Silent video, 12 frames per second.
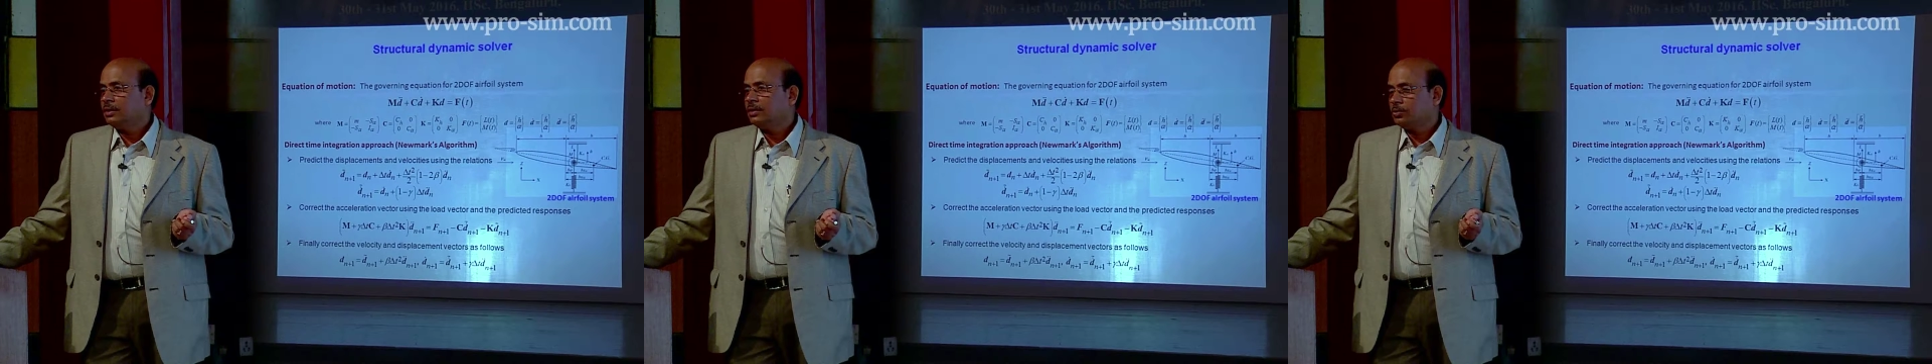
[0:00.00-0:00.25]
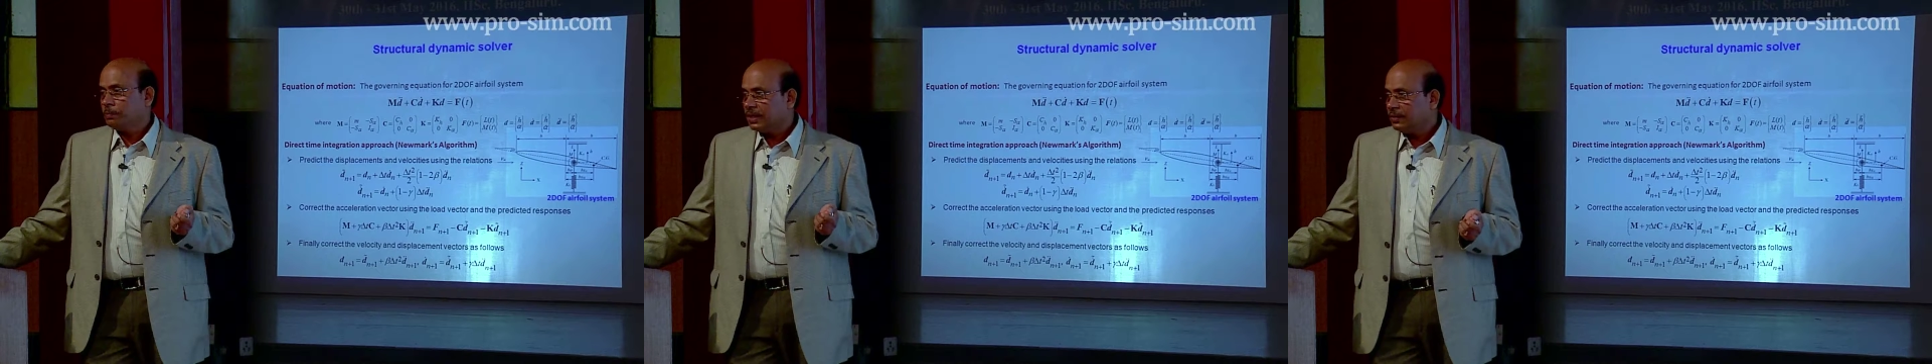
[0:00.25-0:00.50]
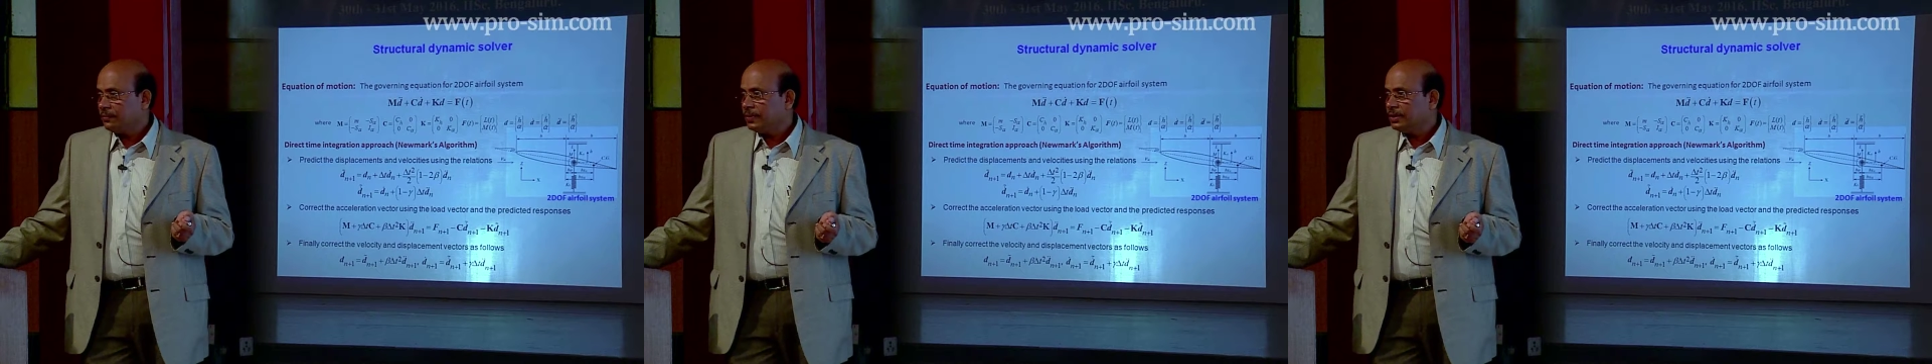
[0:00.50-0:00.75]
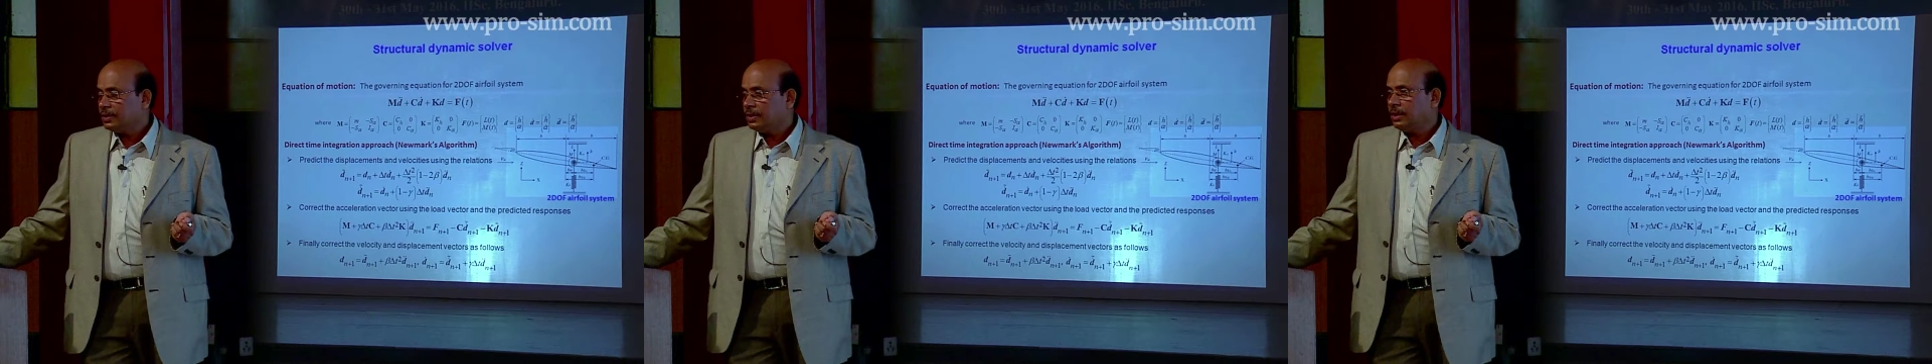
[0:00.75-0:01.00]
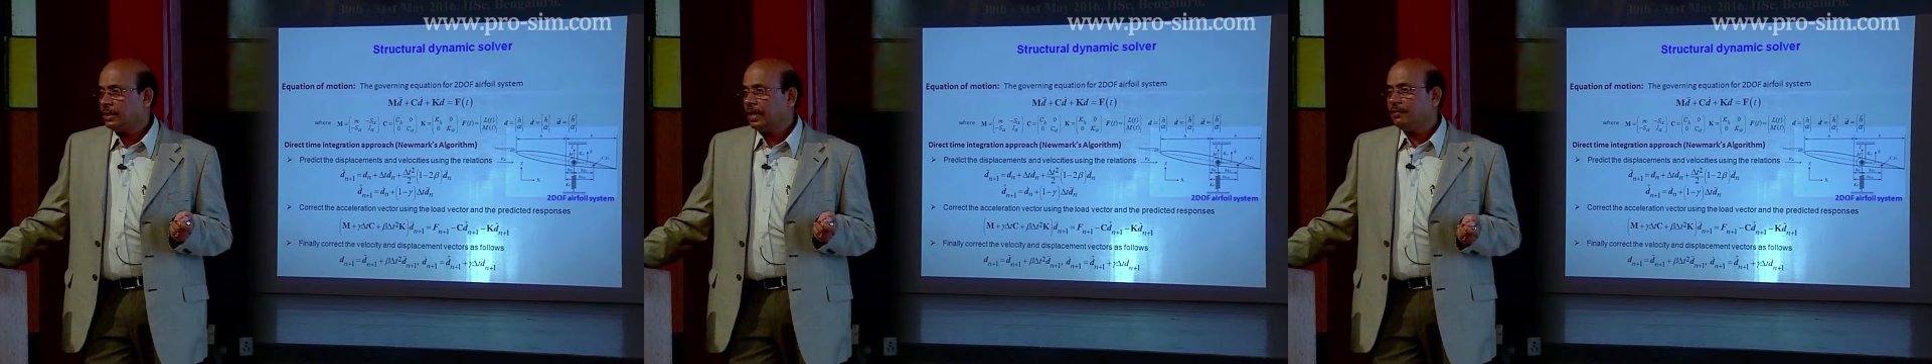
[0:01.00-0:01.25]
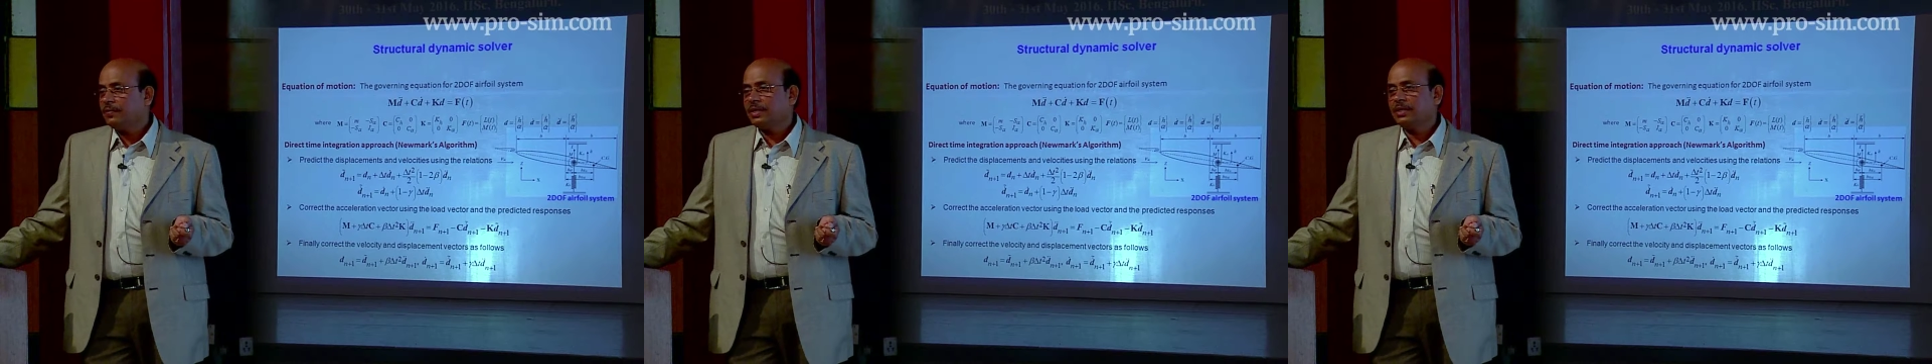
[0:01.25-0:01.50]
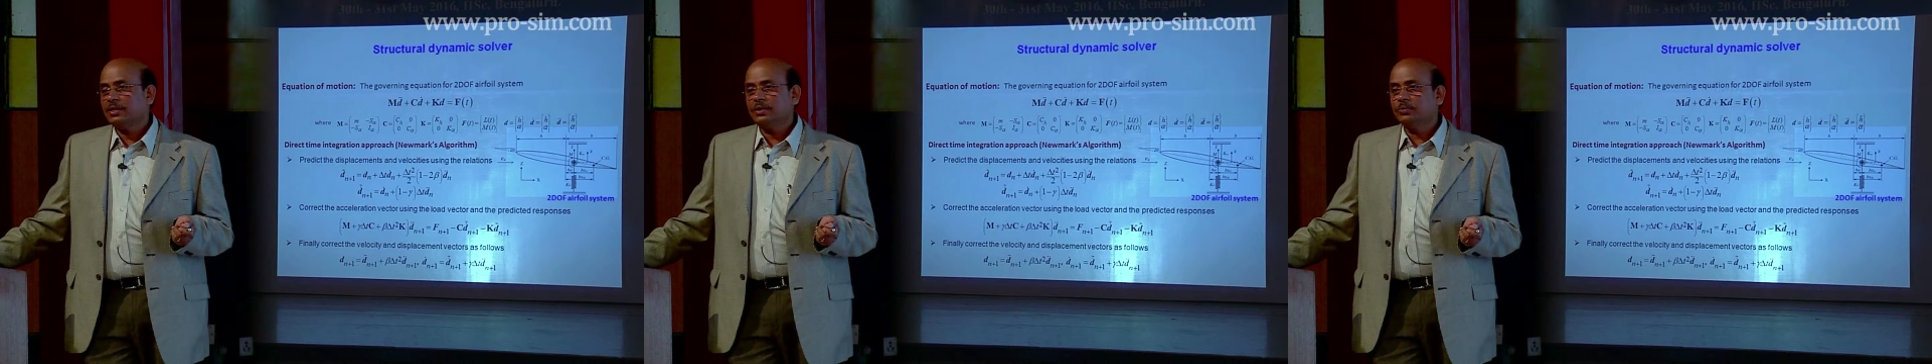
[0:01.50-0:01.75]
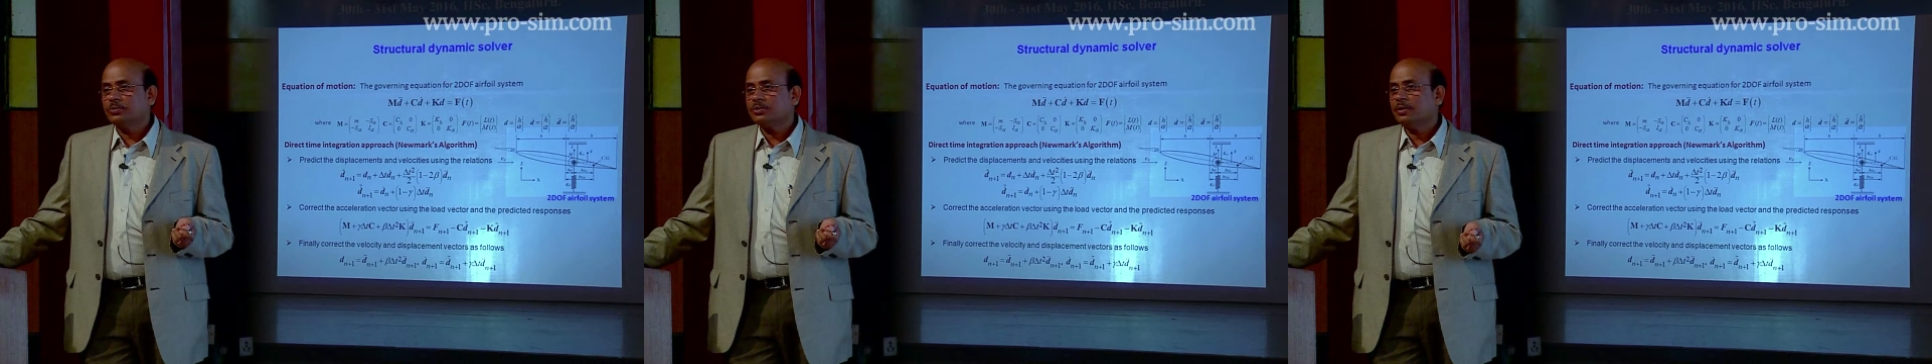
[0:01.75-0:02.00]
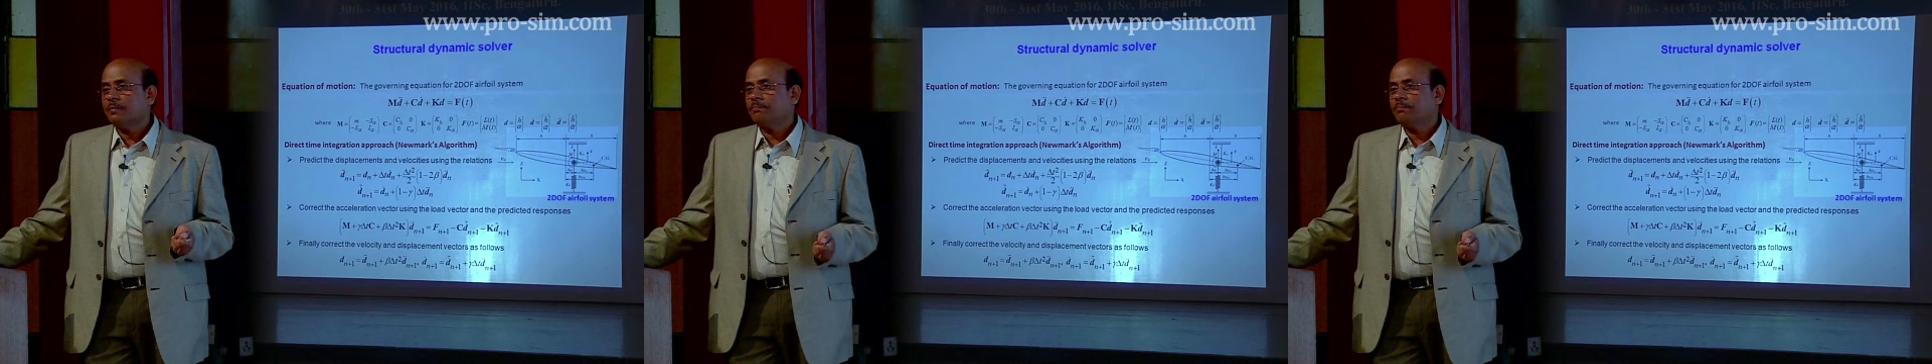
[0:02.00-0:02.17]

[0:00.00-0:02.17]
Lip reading: to begin with, and we can use